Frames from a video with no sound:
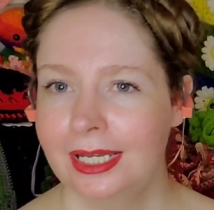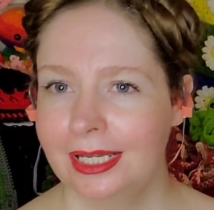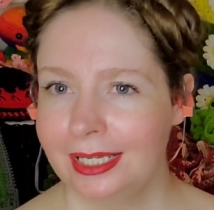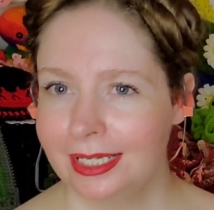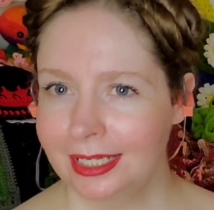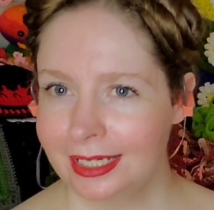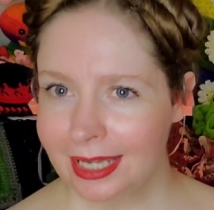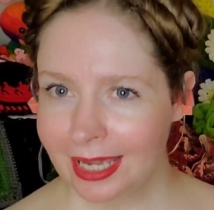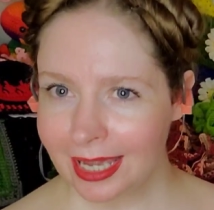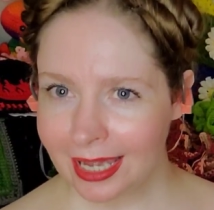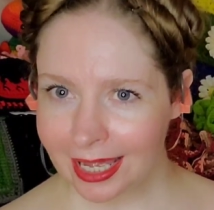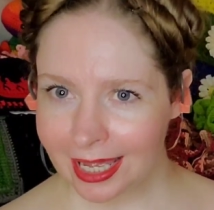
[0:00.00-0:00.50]

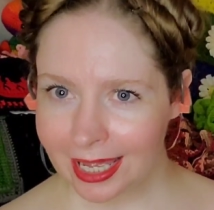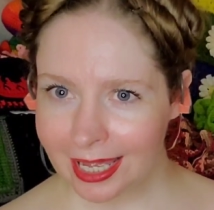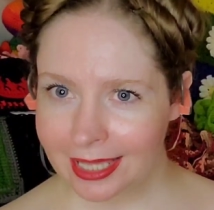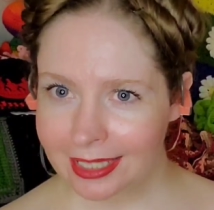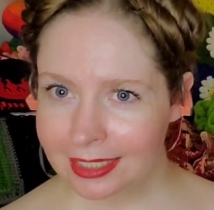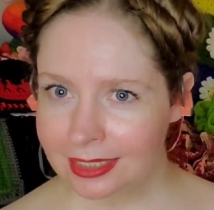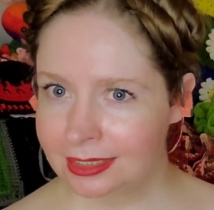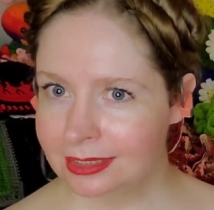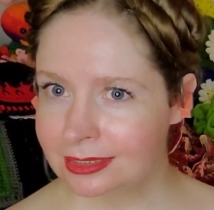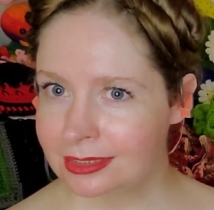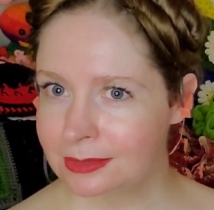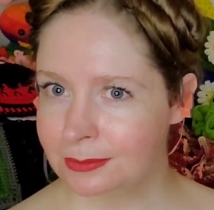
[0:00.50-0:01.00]
it
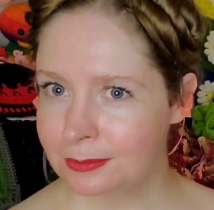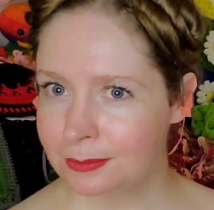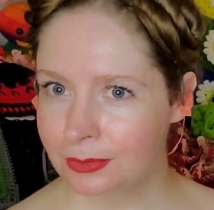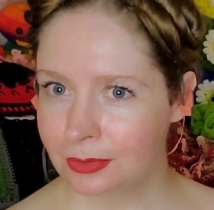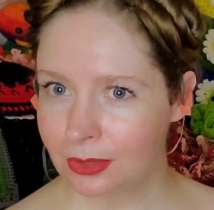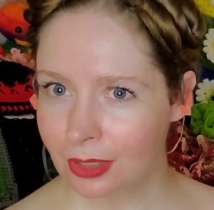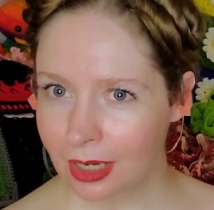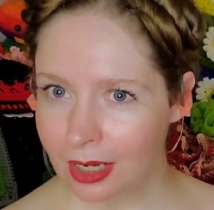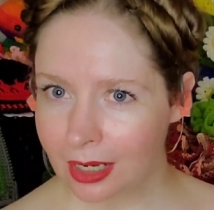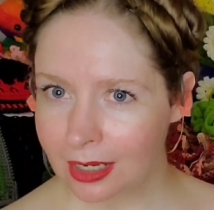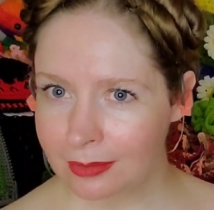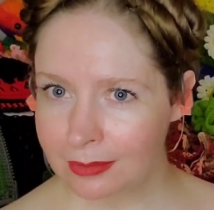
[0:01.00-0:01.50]
had its
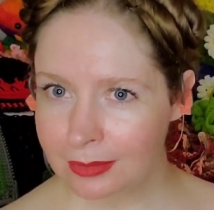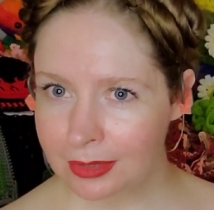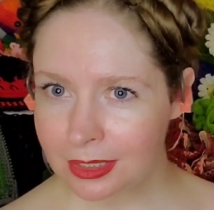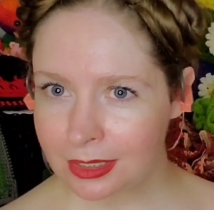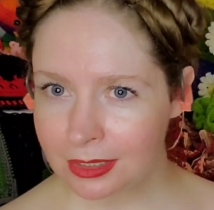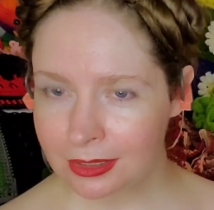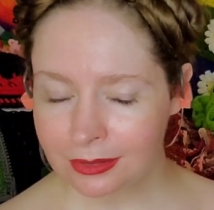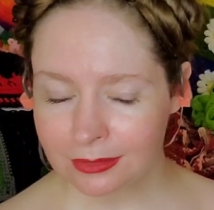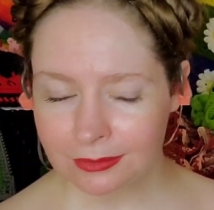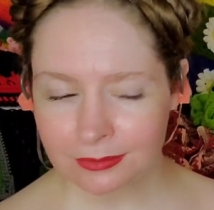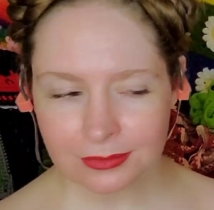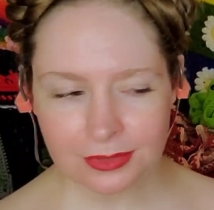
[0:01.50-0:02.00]

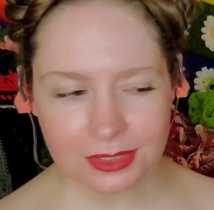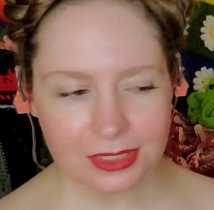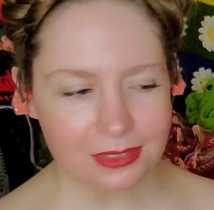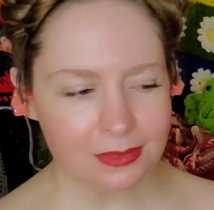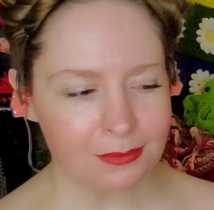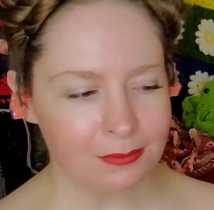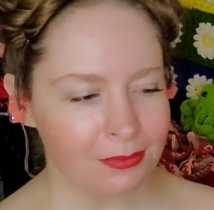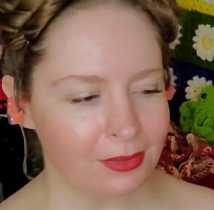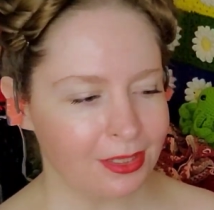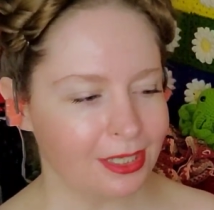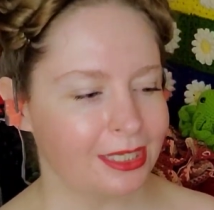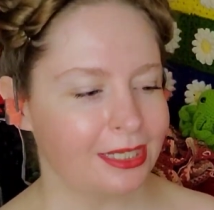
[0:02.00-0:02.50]
problems,
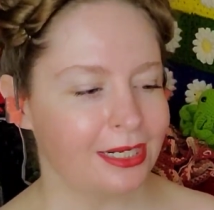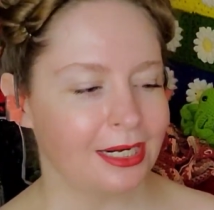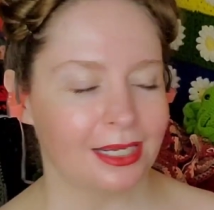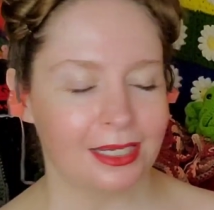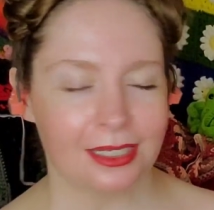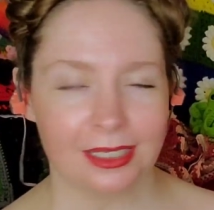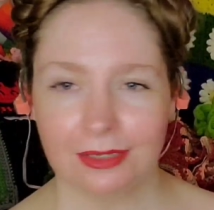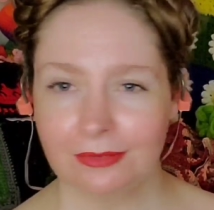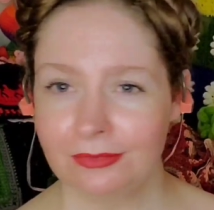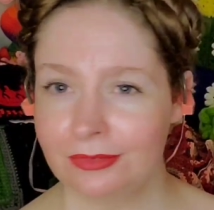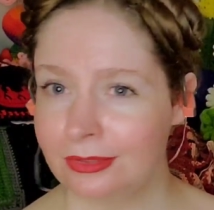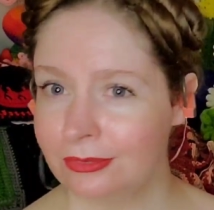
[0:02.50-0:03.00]
but I
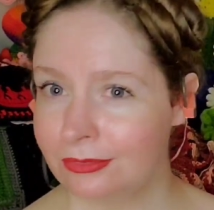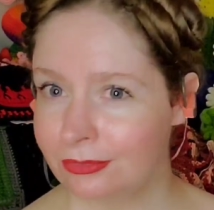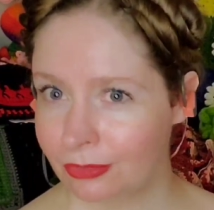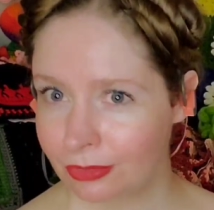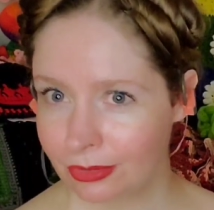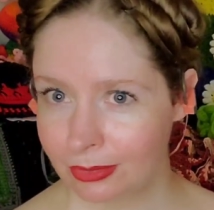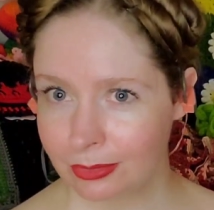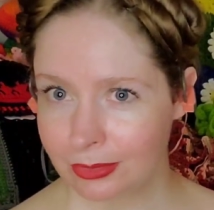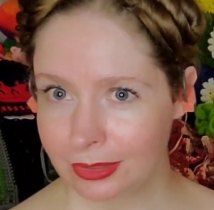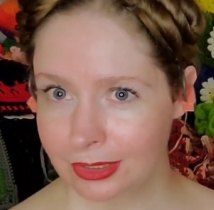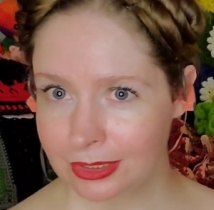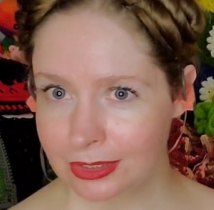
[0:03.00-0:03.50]
gave it a
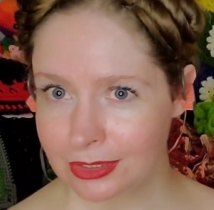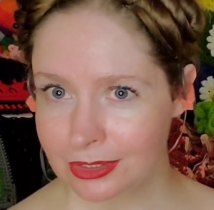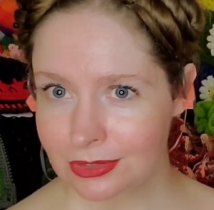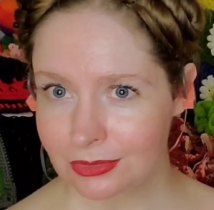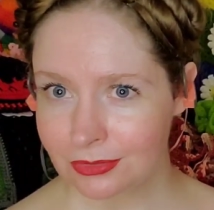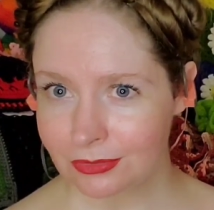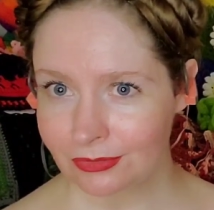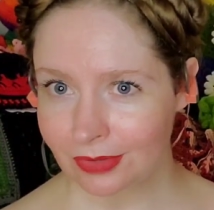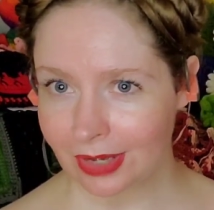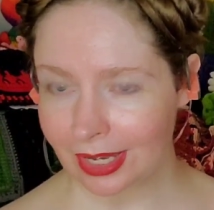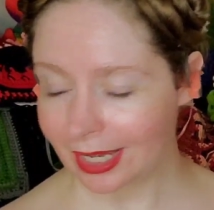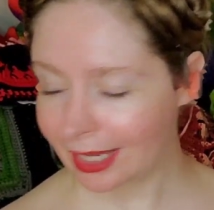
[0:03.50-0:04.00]

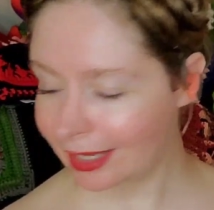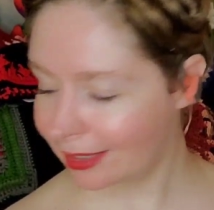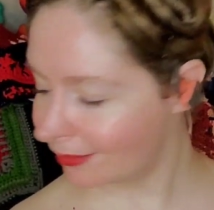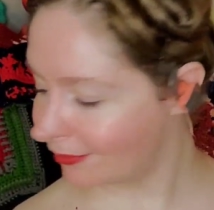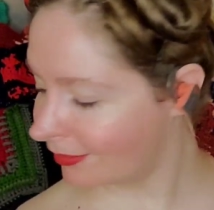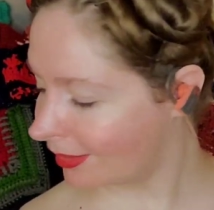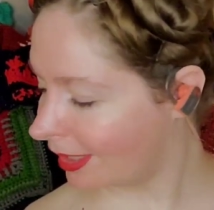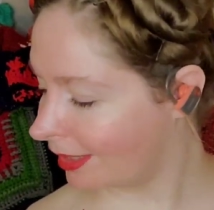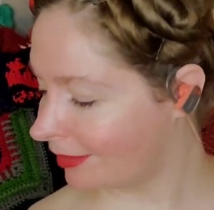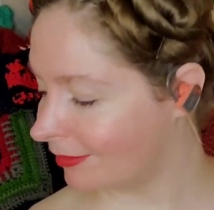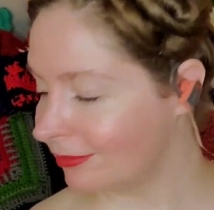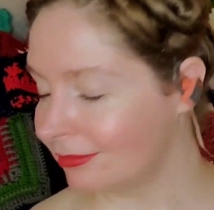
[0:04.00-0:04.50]
4.25.
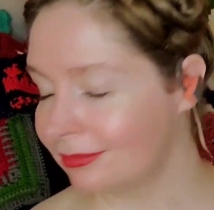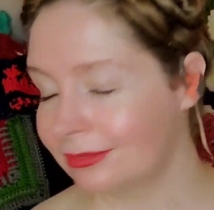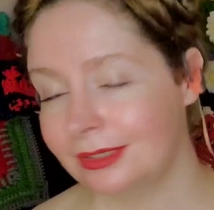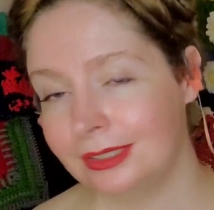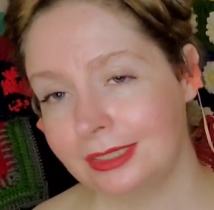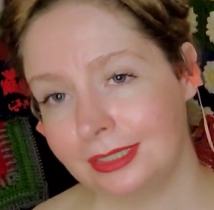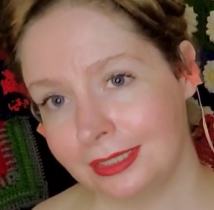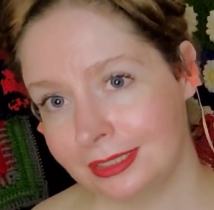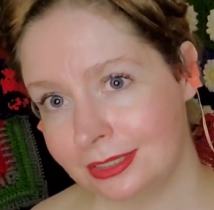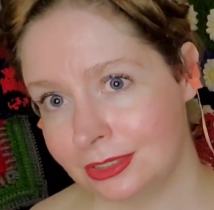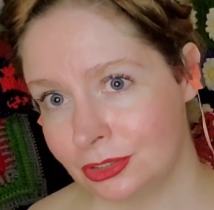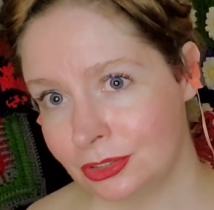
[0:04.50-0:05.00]
I
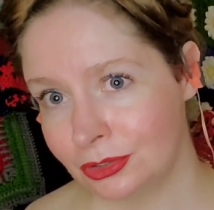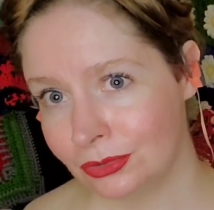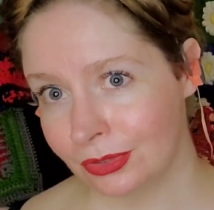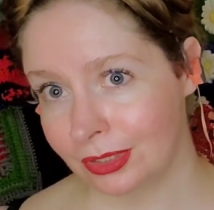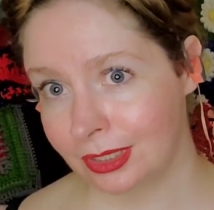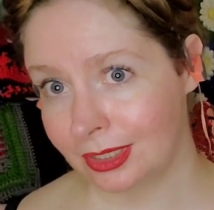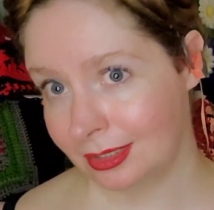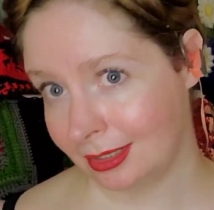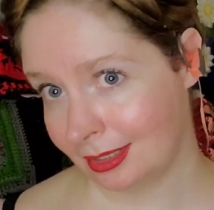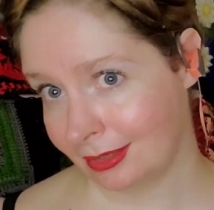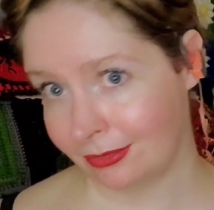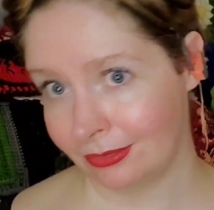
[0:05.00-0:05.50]
really enjoyed
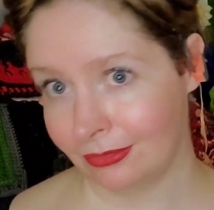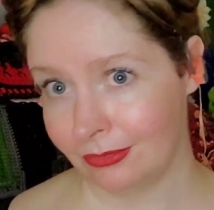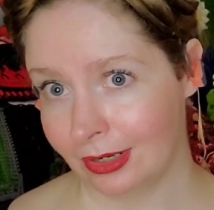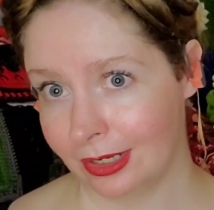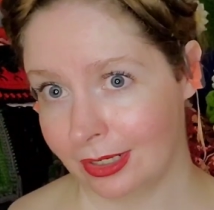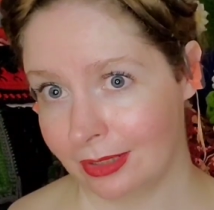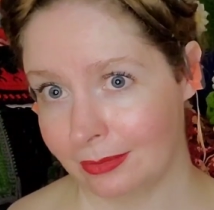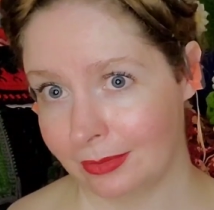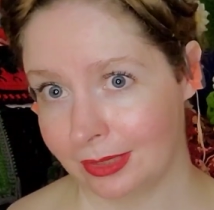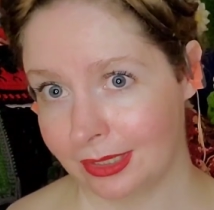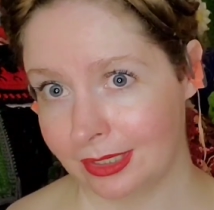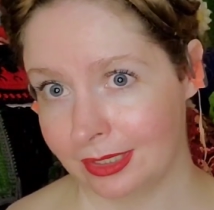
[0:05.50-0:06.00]
it and I would
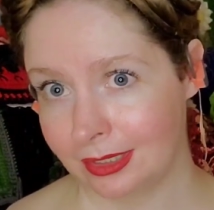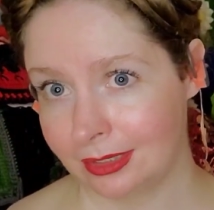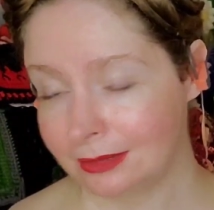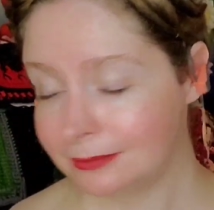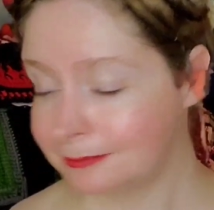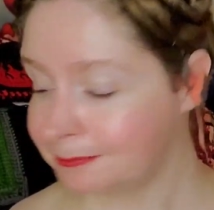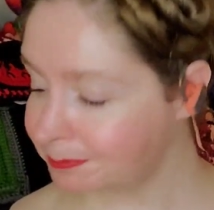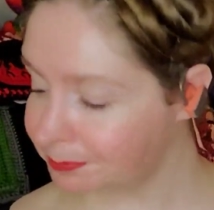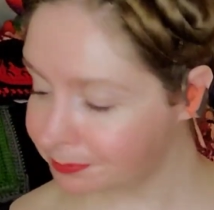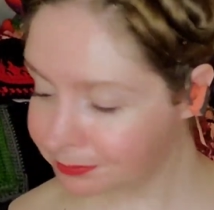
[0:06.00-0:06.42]
recommend it.